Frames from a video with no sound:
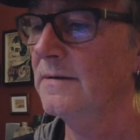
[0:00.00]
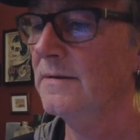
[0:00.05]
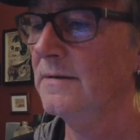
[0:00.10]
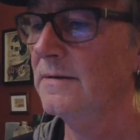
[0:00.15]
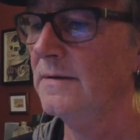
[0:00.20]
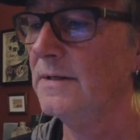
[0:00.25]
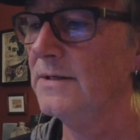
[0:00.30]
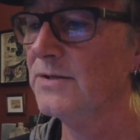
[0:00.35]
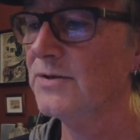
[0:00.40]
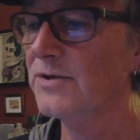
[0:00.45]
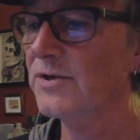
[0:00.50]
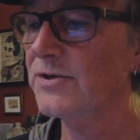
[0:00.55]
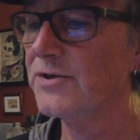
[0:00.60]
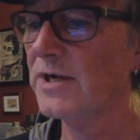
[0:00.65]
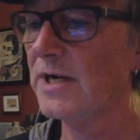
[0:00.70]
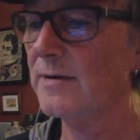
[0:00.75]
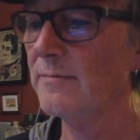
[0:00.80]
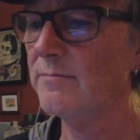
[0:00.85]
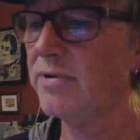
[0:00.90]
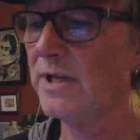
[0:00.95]
He's going to try
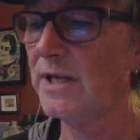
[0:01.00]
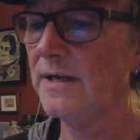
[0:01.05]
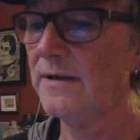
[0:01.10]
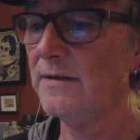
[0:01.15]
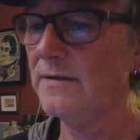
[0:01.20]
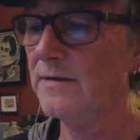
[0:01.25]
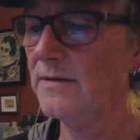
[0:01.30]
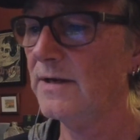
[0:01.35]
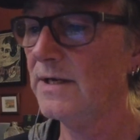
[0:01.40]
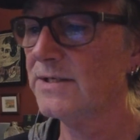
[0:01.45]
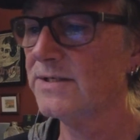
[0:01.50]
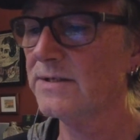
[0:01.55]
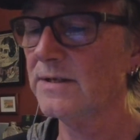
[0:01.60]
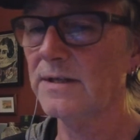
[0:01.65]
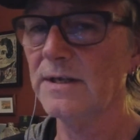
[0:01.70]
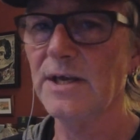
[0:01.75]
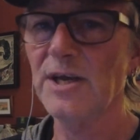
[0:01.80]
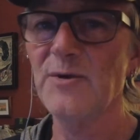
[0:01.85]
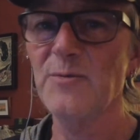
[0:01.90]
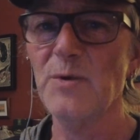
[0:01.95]
and play the rest of the
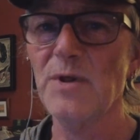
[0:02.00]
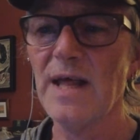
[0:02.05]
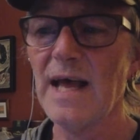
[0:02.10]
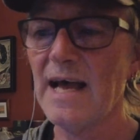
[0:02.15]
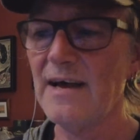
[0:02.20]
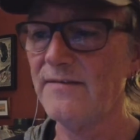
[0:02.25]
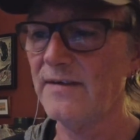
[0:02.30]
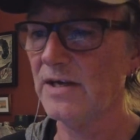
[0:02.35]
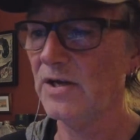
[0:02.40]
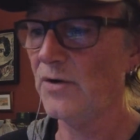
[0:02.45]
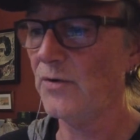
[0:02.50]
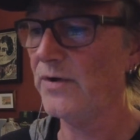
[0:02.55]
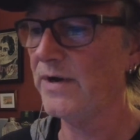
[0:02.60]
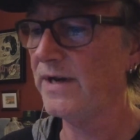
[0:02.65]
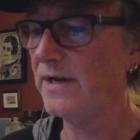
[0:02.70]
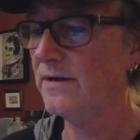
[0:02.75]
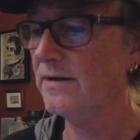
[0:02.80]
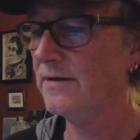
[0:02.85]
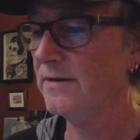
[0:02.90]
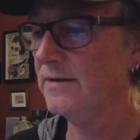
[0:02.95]
game with half a
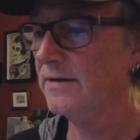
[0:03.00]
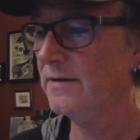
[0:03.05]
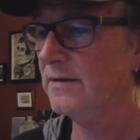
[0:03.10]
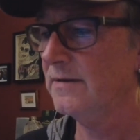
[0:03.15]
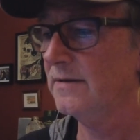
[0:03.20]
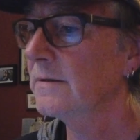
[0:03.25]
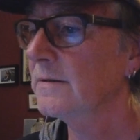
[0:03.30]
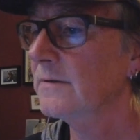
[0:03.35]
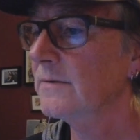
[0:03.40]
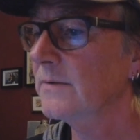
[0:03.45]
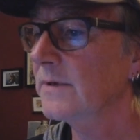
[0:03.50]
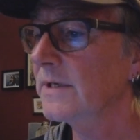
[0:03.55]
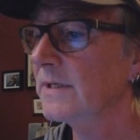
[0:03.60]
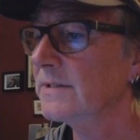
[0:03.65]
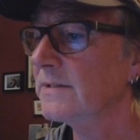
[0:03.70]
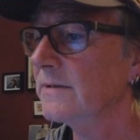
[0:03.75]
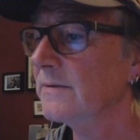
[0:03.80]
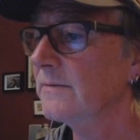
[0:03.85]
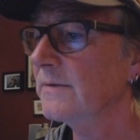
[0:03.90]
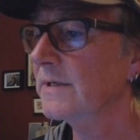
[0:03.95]
groin. Where is
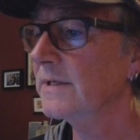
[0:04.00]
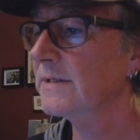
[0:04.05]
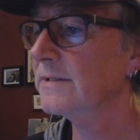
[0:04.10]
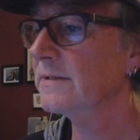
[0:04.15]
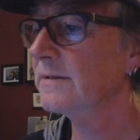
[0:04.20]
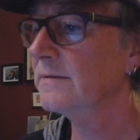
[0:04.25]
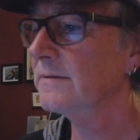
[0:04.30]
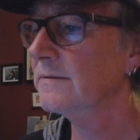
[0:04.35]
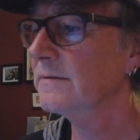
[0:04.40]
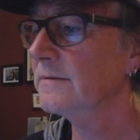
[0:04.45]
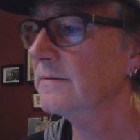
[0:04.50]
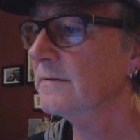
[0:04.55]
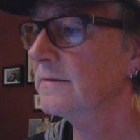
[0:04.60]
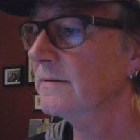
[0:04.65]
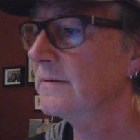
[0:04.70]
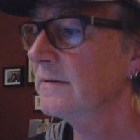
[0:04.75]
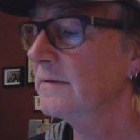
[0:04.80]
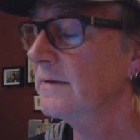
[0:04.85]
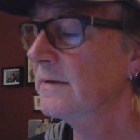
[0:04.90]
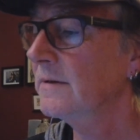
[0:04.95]
it? Where is it?
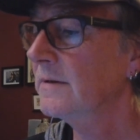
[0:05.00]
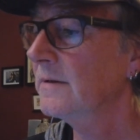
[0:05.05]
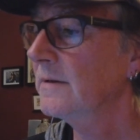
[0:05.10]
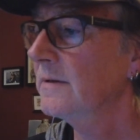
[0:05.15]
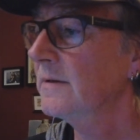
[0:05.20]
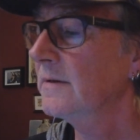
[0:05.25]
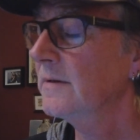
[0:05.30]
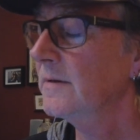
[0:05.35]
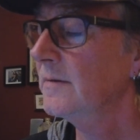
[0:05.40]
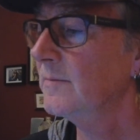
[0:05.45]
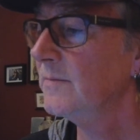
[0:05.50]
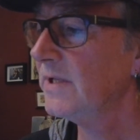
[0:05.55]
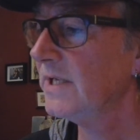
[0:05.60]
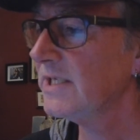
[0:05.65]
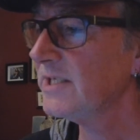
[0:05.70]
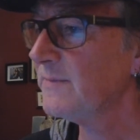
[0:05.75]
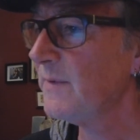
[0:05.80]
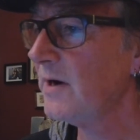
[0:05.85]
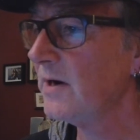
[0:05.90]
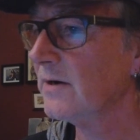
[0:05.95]
Play
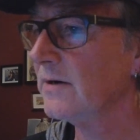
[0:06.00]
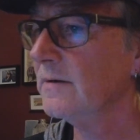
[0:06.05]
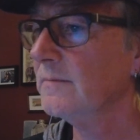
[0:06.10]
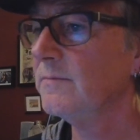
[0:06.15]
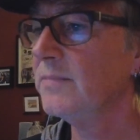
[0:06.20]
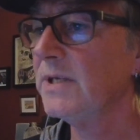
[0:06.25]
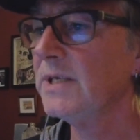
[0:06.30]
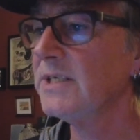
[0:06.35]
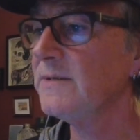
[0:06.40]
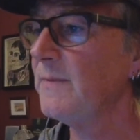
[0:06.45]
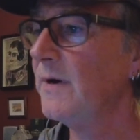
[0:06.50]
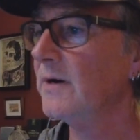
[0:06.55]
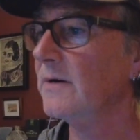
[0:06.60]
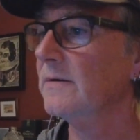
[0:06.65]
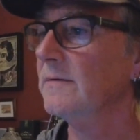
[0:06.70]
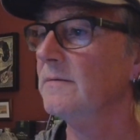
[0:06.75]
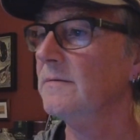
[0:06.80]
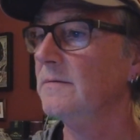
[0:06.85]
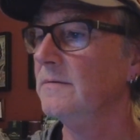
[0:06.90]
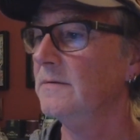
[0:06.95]
smart. Play smart.
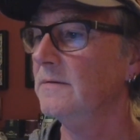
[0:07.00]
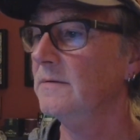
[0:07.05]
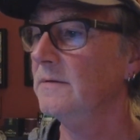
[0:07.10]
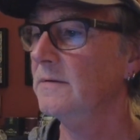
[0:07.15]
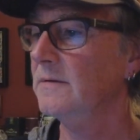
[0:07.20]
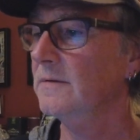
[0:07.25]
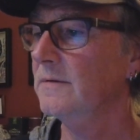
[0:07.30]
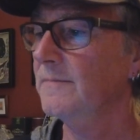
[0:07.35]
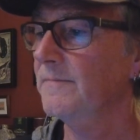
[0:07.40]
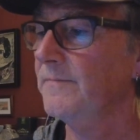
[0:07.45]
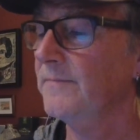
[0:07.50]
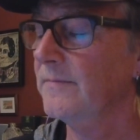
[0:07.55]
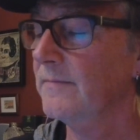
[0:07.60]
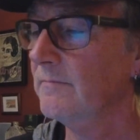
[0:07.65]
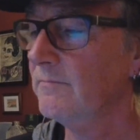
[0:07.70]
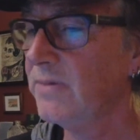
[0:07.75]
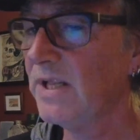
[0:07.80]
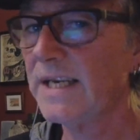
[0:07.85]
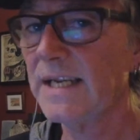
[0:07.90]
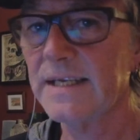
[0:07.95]

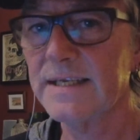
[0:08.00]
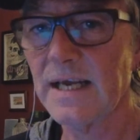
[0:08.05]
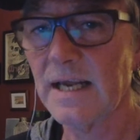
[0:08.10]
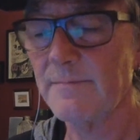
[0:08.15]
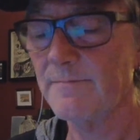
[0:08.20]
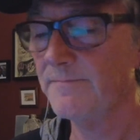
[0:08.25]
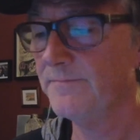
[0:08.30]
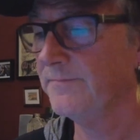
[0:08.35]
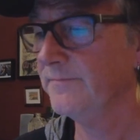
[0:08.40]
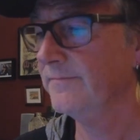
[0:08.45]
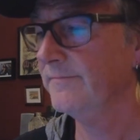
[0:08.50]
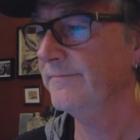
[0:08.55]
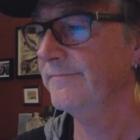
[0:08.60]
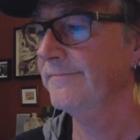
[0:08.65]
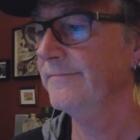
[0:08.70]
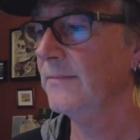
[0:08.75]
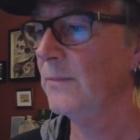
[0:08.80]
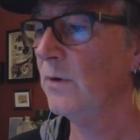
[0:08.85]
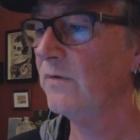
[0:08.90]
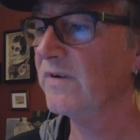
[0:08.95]
Plenty of time.
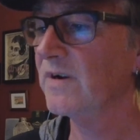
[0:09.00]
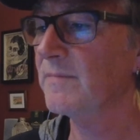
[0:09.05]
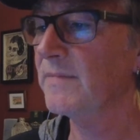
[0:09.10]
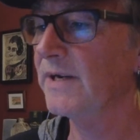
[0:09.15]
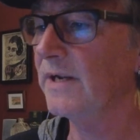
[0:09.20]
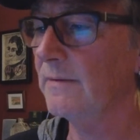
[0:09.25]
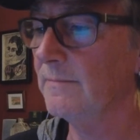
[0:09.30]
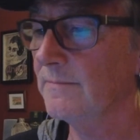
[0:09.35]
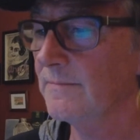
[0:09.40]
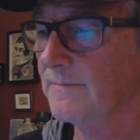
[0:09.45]
Over a minute.